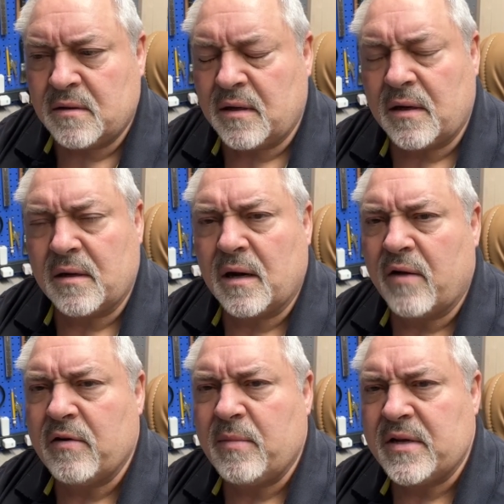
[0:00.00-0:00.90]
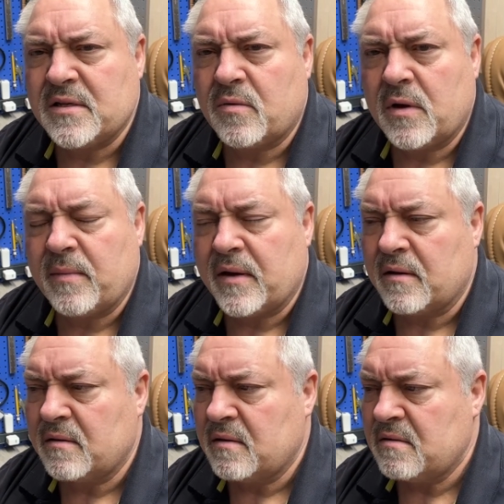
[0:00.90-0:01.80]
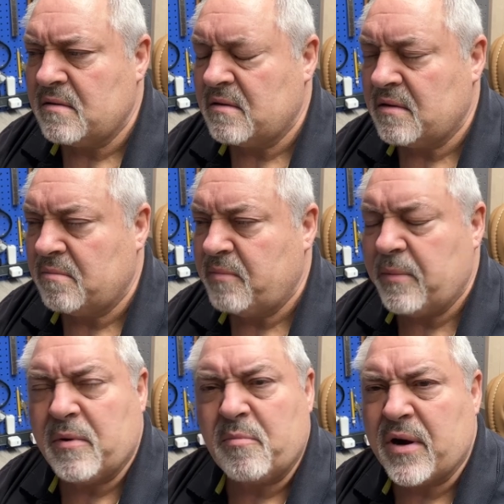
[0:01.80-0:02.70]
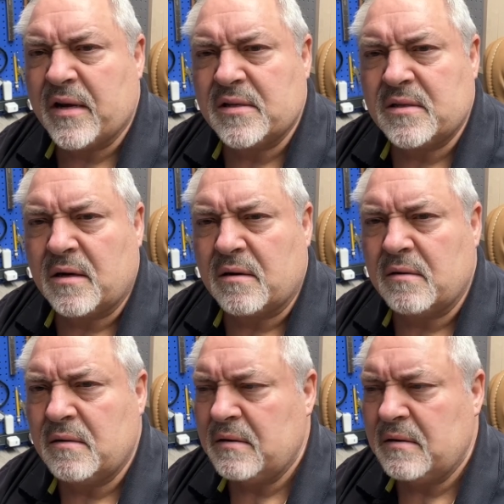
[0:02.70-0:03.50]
on everybody's equipment. People bring us their